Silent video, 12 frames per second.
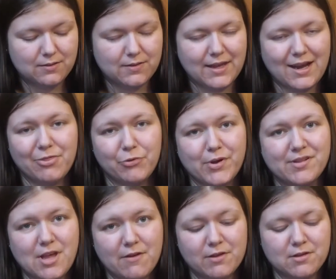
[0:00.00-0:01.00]
They got 3
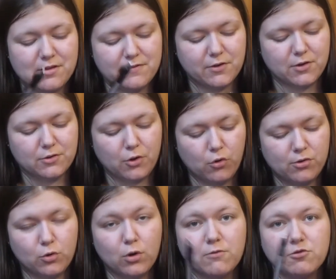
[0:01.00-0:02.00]
7s for a total
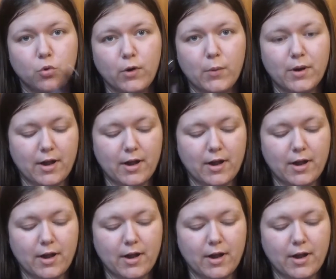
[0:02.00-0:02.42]
score of 21